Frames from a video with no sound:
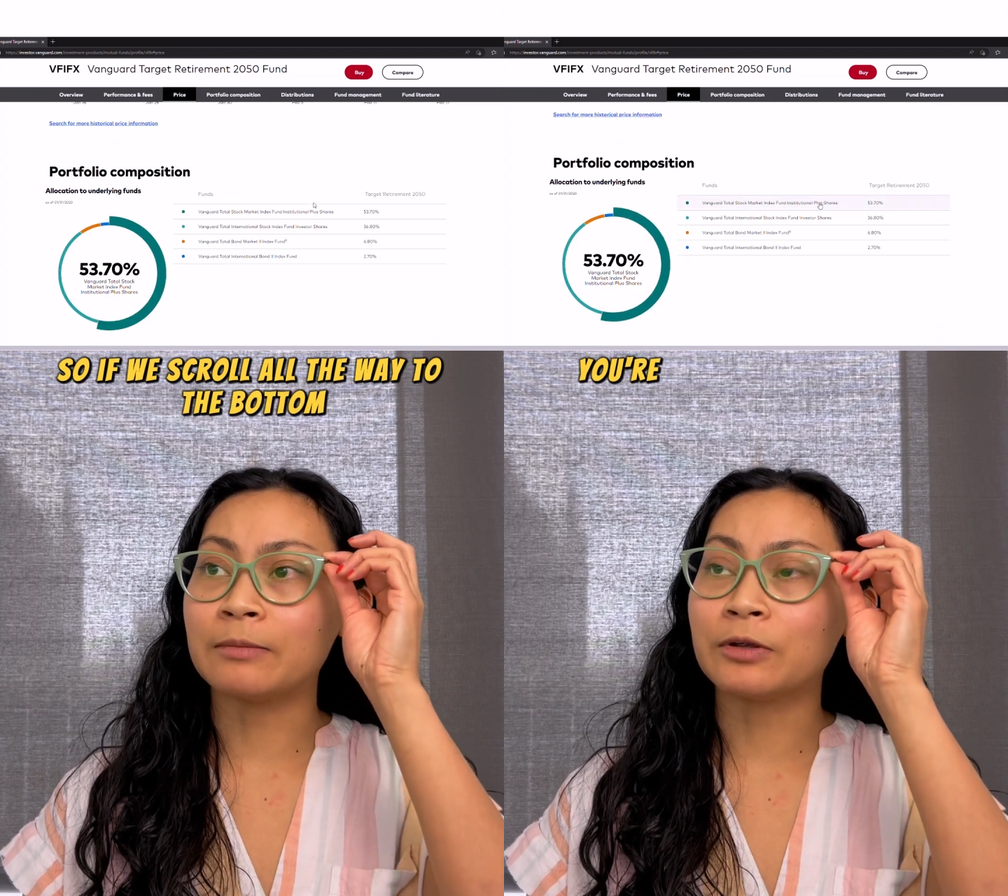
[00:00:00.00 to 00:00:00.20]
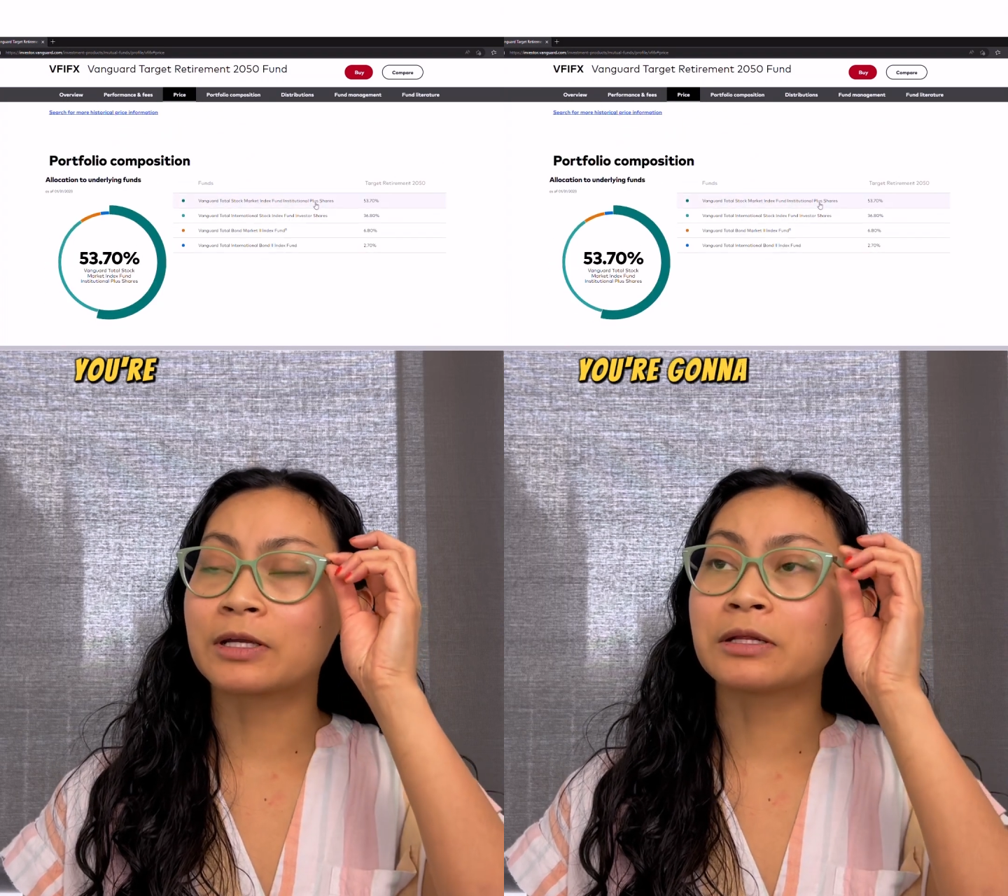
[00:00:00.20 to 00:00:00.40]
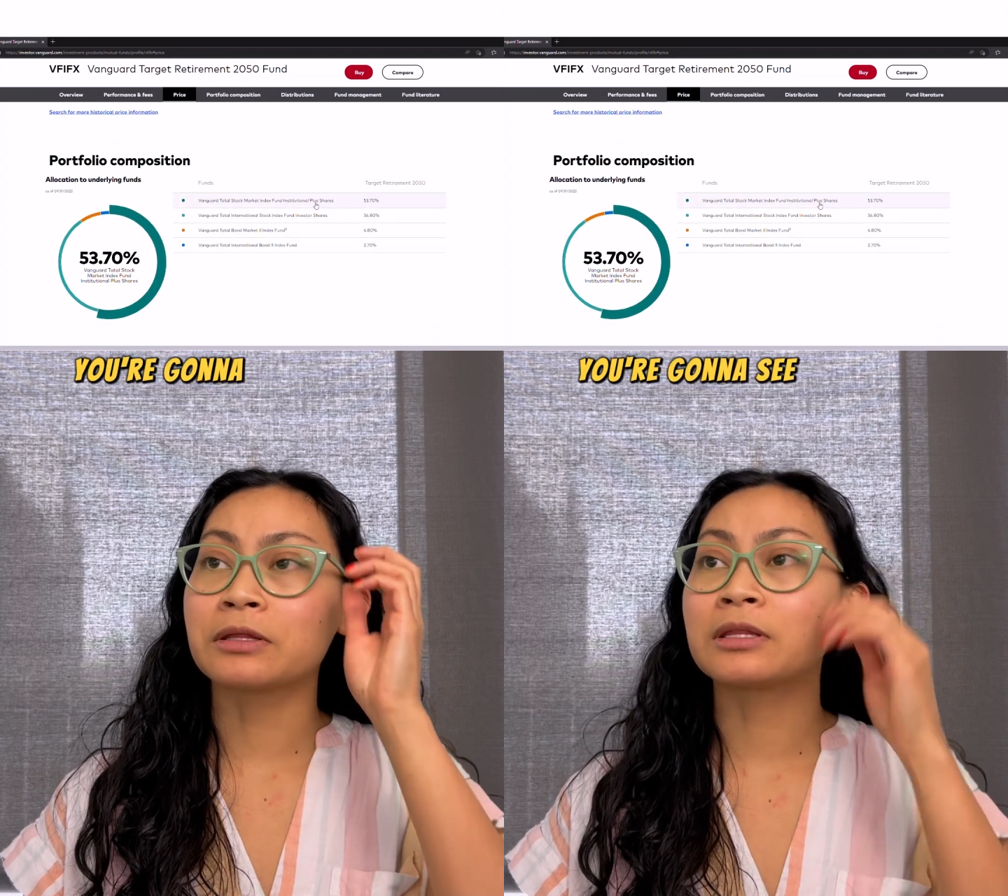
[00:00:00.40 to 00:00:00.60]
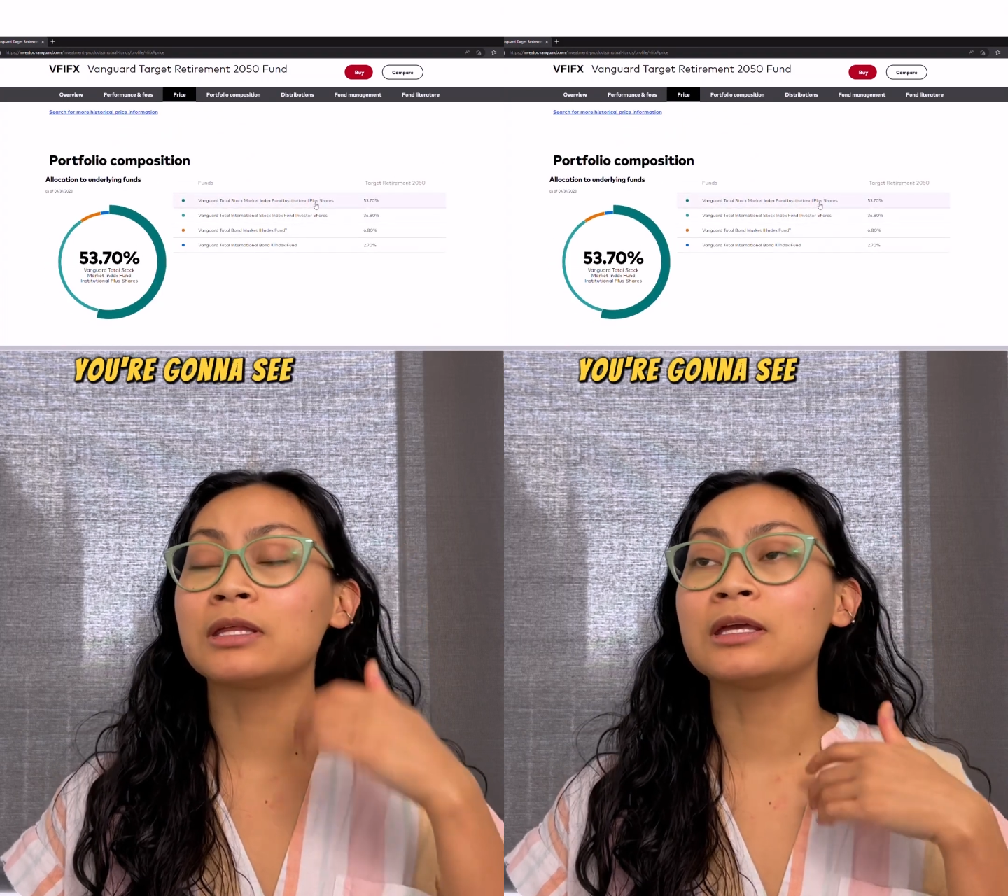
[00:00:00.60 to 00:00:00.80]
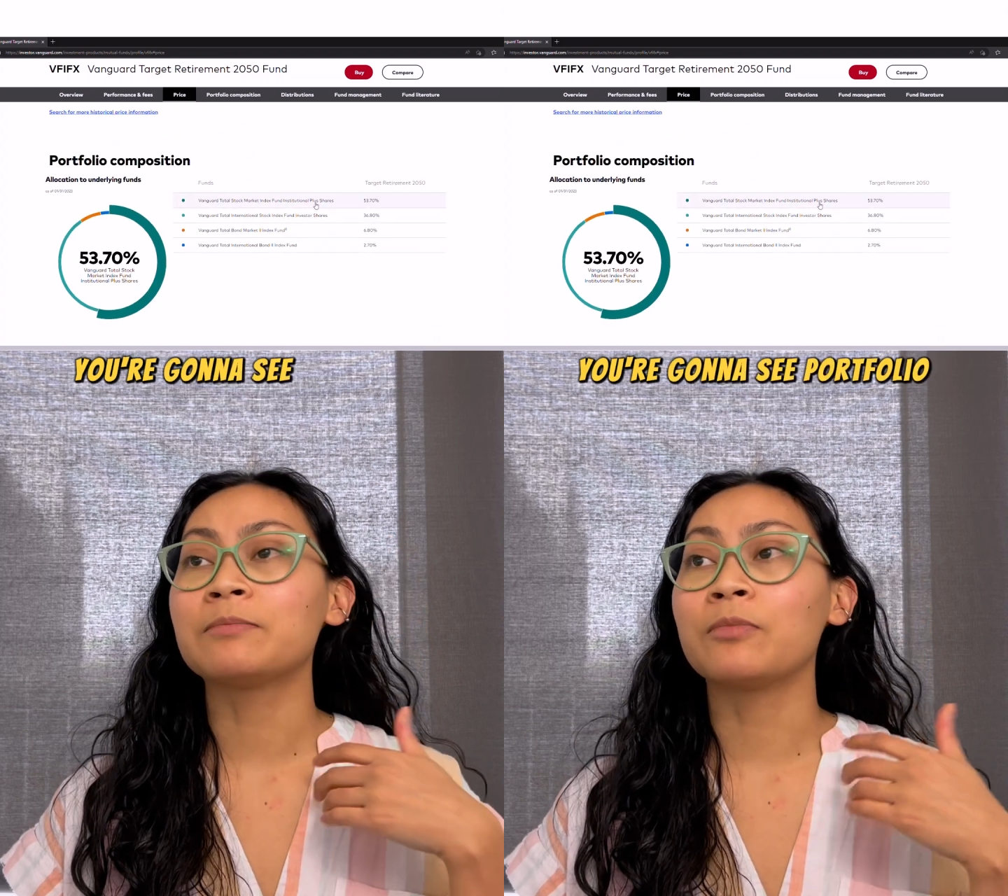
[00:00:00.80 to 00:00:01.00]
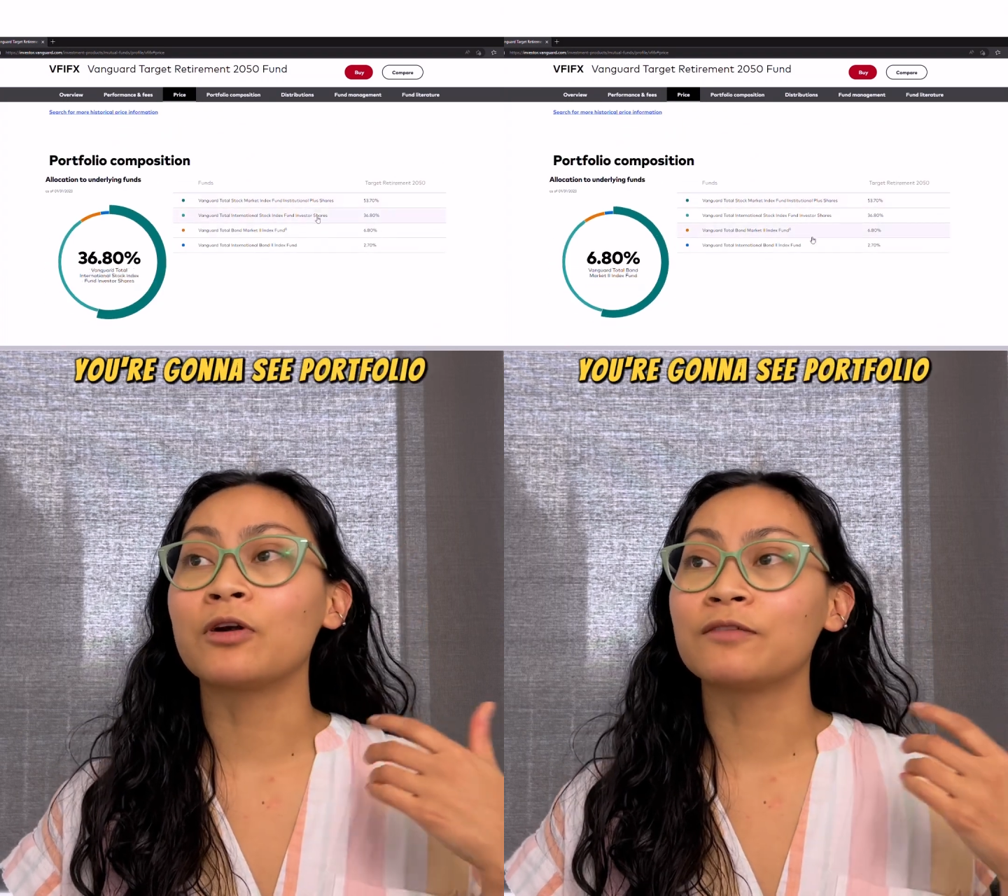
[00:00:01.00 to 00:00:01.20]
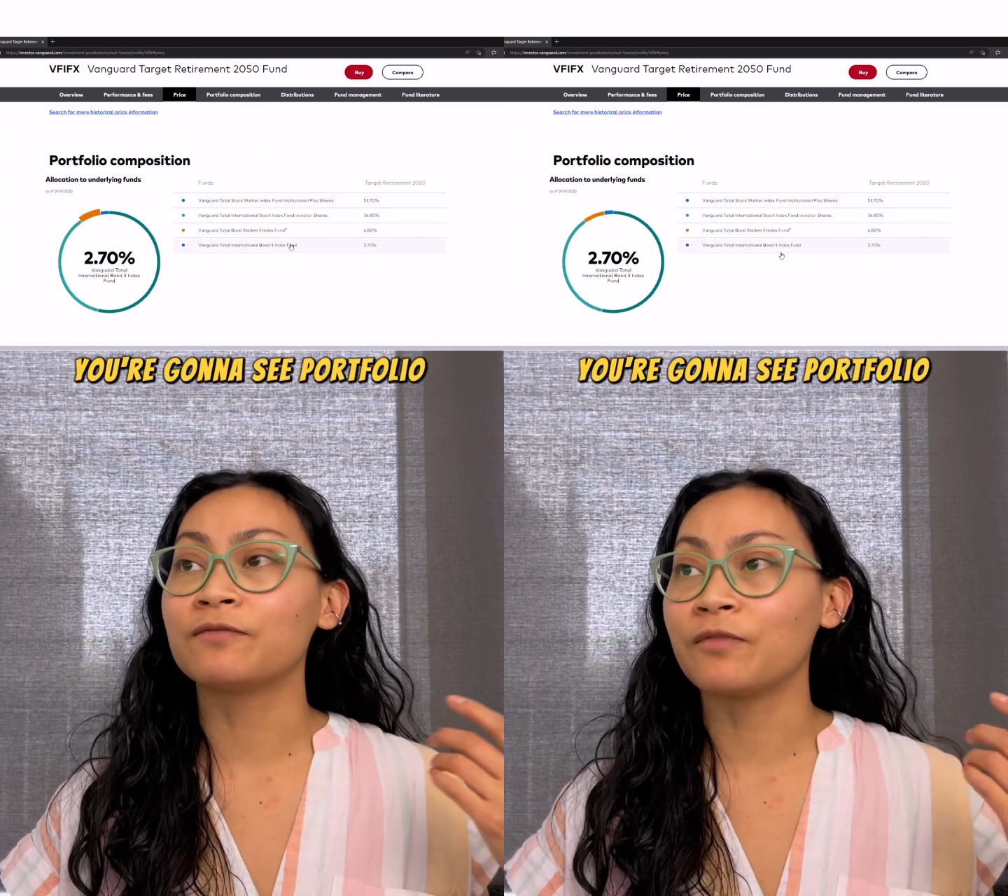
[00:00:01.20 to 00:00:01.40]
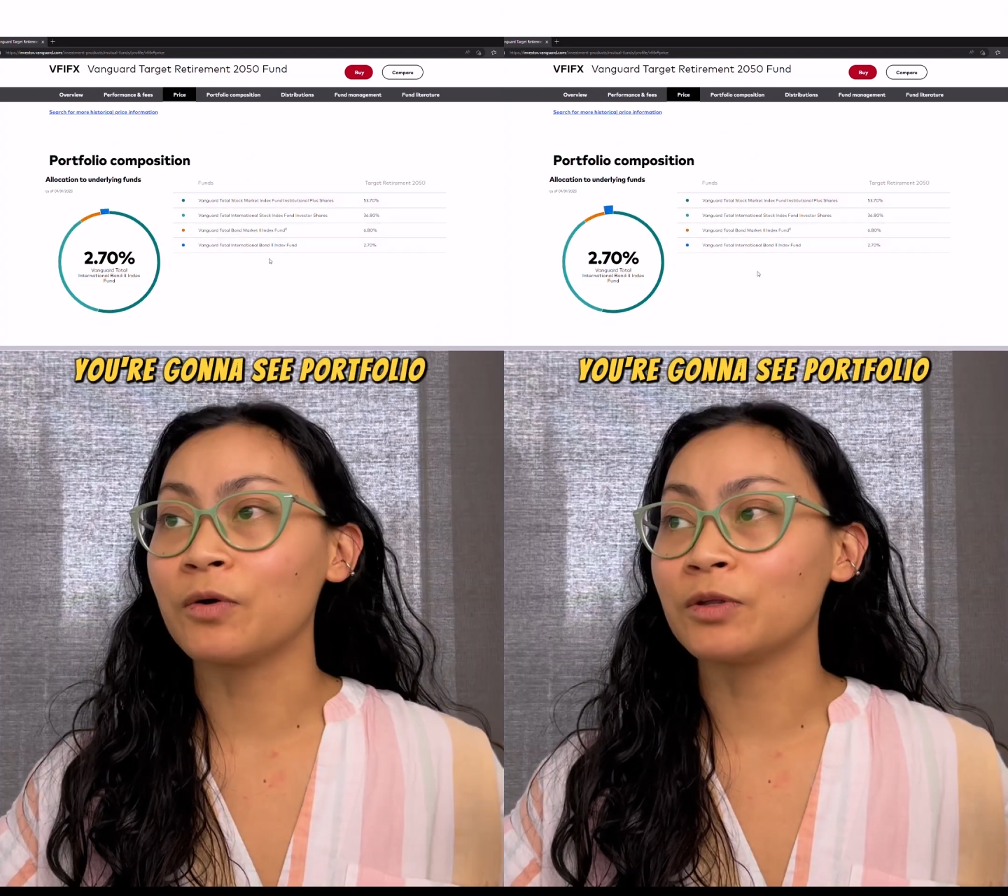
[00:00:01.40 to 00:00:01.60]
you're going to see
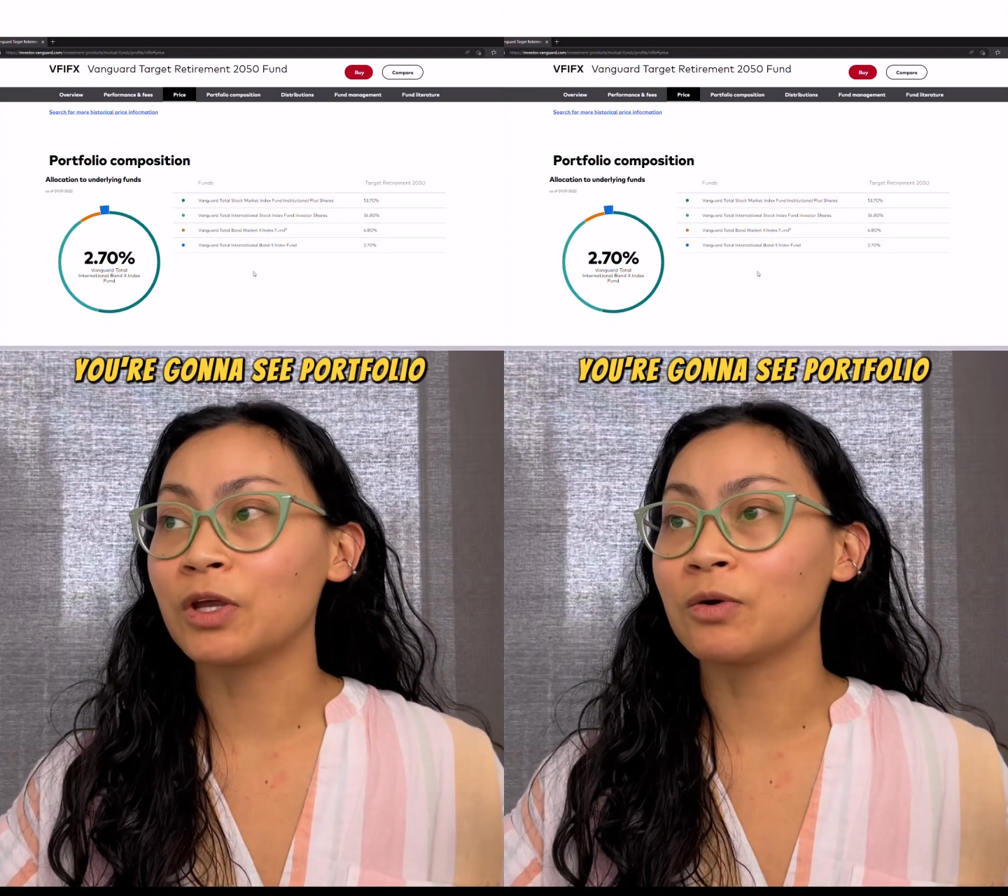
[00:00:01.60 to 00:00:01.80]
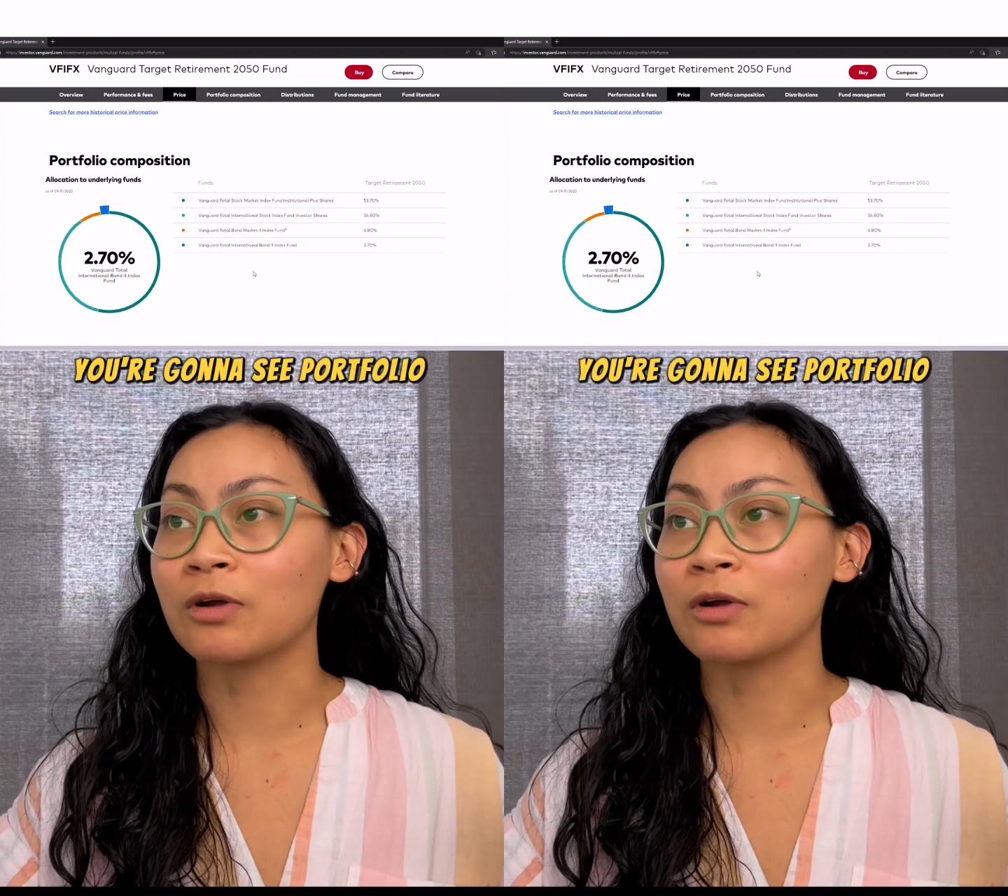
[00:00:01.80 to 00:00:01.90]
portfolio